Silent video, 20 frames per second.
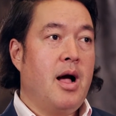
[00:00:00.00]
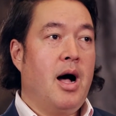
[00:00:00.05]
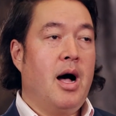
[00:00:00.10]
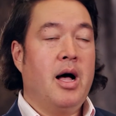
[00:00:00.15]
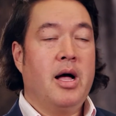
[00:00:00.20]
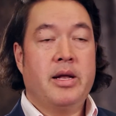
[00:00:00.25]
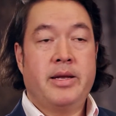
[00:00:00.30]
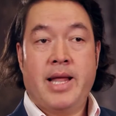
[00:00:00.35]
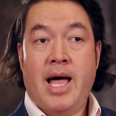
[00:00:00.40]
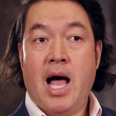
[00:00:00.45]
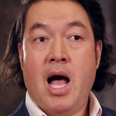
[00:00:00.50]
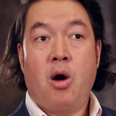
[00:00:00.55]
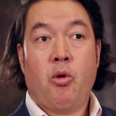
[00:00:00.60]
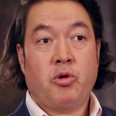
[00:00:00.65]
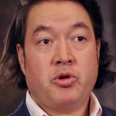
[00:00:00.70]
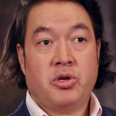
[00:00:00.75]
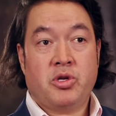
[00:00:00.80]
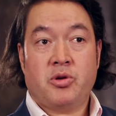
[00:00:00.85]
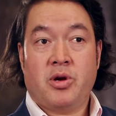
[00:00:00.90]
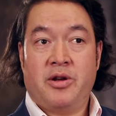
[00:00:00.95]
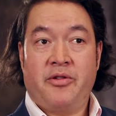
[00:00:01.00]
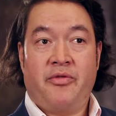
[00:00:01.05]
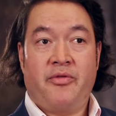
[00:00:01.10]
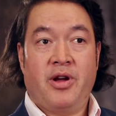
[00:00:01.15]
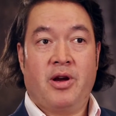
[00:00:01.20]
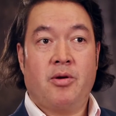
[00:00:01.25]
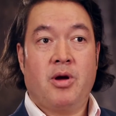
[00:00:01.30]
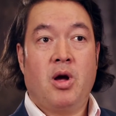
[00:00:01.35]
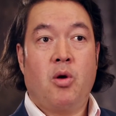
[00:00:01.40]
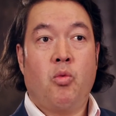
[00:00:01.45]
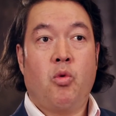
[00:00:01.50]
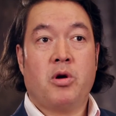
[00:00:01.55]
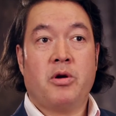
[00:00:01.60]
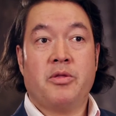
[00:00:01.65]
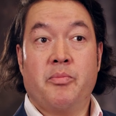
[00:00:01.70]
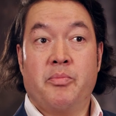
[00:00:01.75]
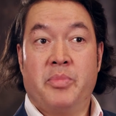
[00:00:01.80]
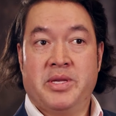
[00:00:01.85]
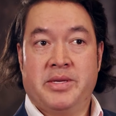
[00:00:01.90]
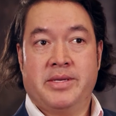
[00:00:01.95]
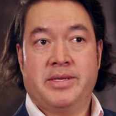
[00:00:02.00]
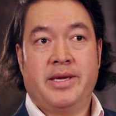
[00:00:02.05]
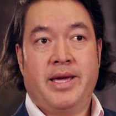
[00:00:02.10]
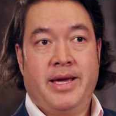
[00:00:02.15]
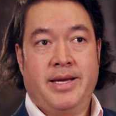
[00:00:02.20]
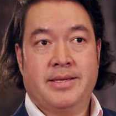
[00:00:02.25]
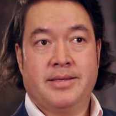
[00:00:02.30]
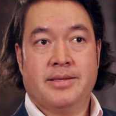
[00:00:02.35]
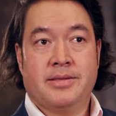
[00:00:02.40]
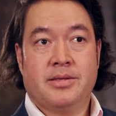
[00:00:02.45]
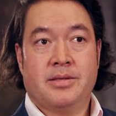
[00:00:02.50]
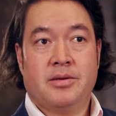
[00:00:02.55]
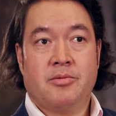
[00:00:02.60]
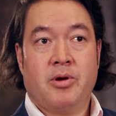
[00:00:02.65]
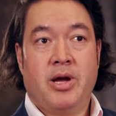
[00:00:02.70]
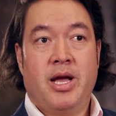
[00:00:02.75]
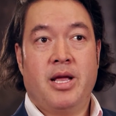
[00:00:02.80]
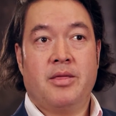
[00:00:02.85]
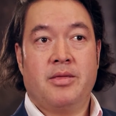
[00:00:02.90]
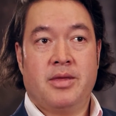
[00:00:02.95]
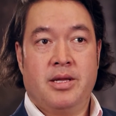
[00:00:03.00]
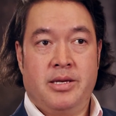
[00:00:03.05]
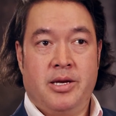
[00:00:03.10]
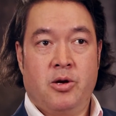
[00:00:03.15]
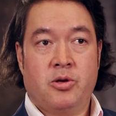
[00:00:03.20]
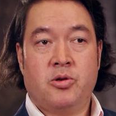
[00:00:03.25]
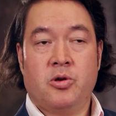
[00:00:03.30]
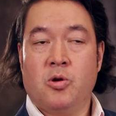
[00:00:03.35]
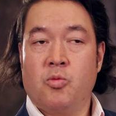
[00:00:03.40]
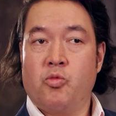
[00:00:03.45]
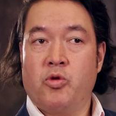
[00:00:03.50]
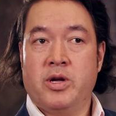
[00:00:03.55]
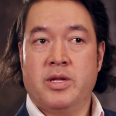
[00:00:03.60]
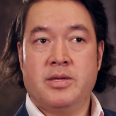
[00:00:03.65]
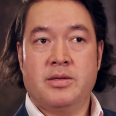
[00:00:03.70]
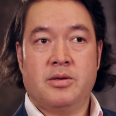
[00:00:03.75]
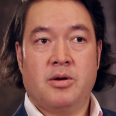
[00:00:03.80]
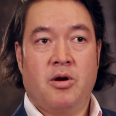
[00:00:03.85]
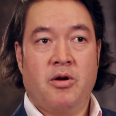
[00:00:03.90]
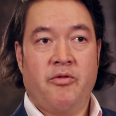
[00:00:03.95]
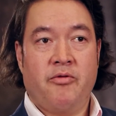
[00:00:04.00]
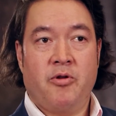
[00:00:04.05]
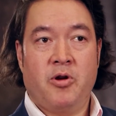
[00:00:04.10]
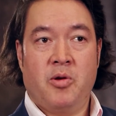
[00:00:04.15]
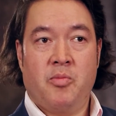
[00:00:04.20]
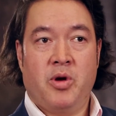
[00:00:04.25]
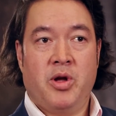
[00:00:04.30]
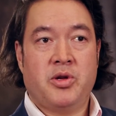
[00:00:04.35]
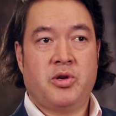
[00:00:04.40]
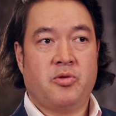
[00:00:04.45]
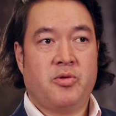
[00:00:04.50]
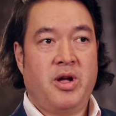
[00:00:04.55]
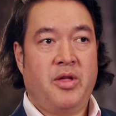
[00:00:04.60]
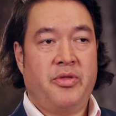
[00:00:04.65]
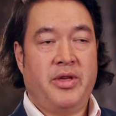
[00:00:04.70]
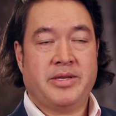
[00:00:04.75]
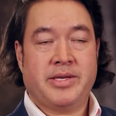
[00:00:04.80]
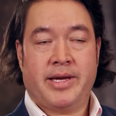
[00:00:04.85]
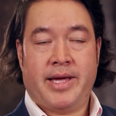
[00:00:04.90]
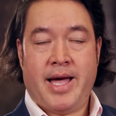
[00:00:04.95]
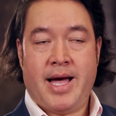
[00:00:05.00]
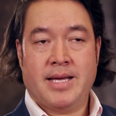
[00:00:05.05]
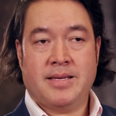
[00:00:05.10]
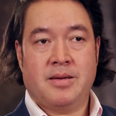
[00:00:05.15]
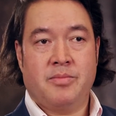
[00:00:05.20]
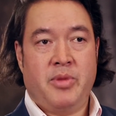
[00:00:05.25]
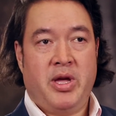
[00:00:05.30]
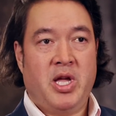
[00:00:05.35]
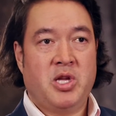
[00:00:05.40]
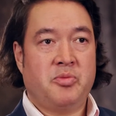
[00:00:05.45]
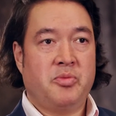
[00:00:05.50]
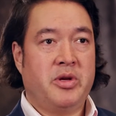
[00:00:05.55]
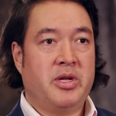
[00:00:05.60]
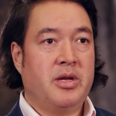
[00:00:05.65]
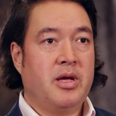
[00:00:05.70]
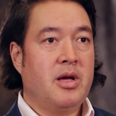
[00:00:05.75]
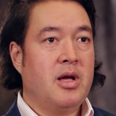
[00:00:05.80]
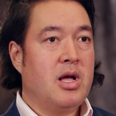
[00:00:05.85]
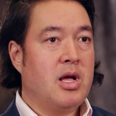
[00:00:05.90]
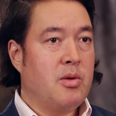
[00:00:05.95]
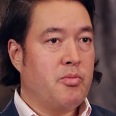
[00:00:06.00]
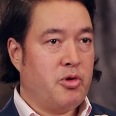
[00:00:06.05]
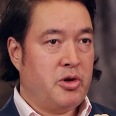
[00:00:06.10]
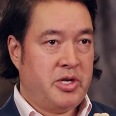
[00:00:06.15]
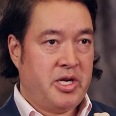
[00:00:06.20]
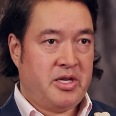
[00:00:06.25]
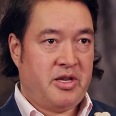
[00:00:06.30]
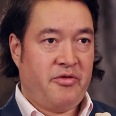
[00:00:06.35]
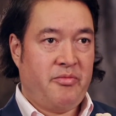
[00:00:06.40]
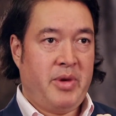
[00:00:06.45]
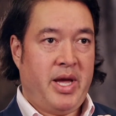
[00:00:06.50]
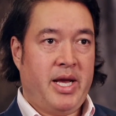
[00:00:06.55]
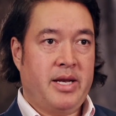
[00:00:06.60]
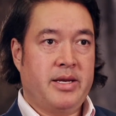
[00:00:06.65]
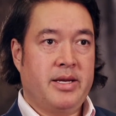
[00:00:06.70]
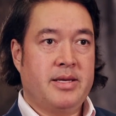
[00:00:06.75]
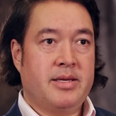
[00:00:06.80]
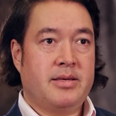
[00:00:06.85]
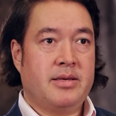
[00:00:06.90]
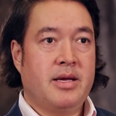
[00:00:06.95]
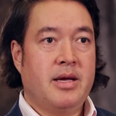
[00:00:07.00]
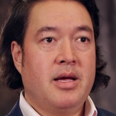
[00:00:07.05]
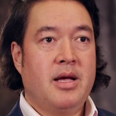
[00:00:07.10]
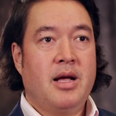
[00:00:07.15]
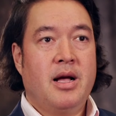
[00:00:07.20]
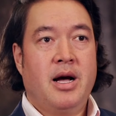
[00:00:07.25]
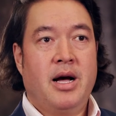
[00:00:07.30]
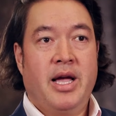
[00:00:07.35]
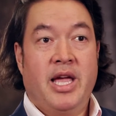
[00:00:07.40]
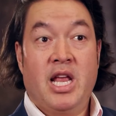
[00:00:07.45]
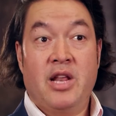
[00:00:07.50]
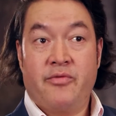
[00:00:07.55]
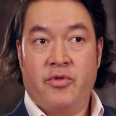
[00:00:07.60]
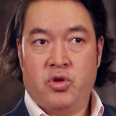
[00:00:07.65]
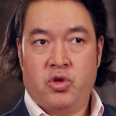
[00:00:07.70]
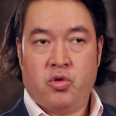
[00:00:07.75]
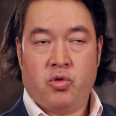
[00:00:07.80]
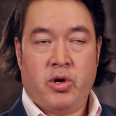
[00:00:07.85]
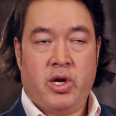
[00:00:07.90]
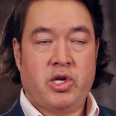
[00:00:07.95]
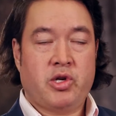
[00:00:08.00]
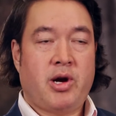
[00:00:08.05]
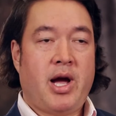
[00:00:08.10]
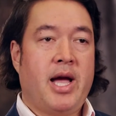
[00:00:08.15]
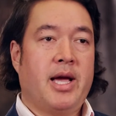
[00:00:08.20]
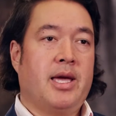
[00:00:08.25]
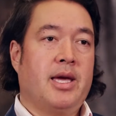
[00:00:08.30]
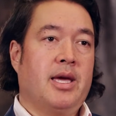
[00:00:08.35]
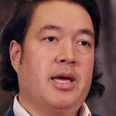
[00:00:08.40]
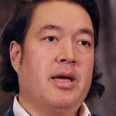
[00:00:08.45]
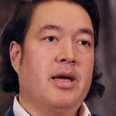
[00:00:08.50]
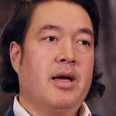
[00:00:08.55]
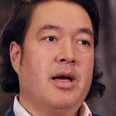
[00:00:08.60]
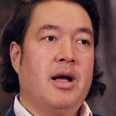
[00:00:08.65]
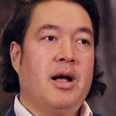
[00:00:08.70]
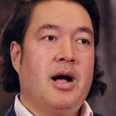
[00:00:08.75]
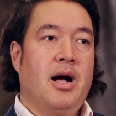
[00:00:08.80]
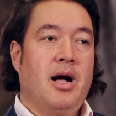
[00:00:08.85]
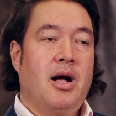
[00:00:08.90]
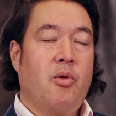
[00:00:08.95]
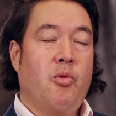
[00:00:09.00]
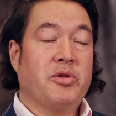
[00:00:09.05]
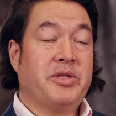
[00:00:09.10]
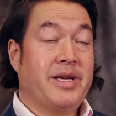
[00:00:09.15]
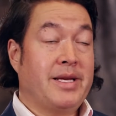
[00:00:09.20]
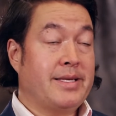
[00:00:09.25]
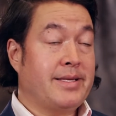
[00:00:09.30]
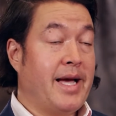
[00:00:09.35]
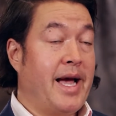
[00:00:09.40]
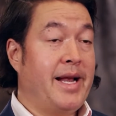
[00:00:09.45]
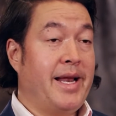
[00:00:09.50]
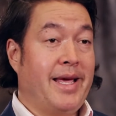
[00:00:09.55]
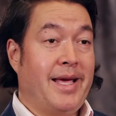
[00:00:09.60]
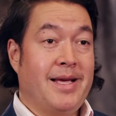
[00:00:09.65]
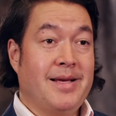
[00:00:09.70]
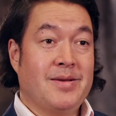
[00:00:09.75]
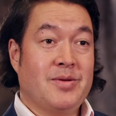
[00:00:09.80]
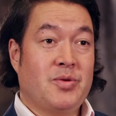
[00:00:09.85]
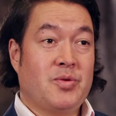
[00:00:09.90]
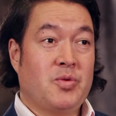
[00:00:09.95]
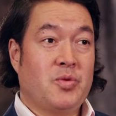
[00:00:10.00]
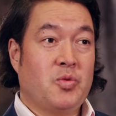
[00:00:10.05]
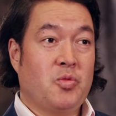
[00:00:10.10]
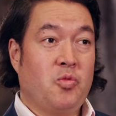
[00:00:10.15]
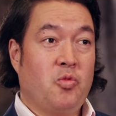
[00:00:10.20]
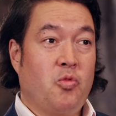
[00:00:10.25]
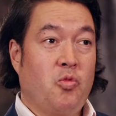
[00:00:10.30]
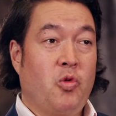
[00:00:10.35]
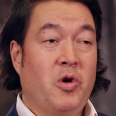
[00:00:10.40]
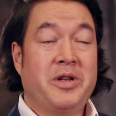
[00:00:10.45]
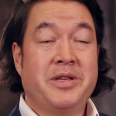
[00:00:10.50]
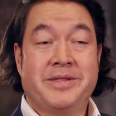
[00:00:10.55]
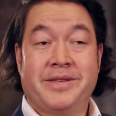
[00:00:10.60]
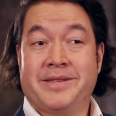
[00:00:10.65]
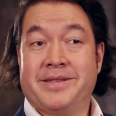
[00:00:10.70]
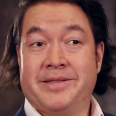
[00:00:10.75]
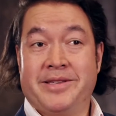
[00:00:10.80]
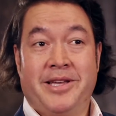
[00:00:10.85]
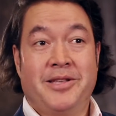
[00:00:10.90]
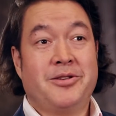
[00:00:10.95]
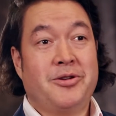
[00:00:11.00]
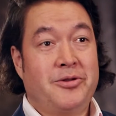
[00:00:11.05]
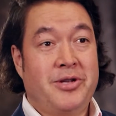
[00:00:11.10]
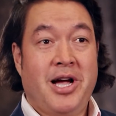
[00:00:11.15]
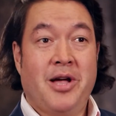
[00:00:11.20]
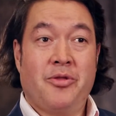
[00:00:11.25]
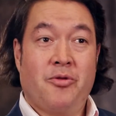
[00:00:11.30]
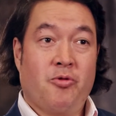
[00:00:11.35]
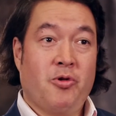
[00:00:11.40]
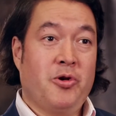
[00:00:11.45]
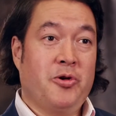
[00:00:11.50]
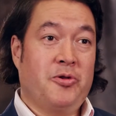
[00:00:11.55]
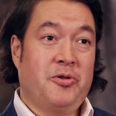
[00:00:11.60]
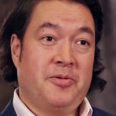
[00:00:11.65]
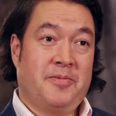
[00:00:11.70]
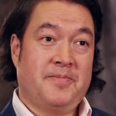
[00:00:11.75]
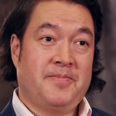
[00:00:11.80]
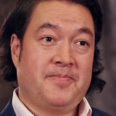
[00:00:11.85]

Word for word: Uh, now we're just trying to figure out what business cases, right? The near-term ones are very much around things like asset management, predictive maintenance, uh, inventory tracking. Uh, what's exciting is what does this lead to down the road?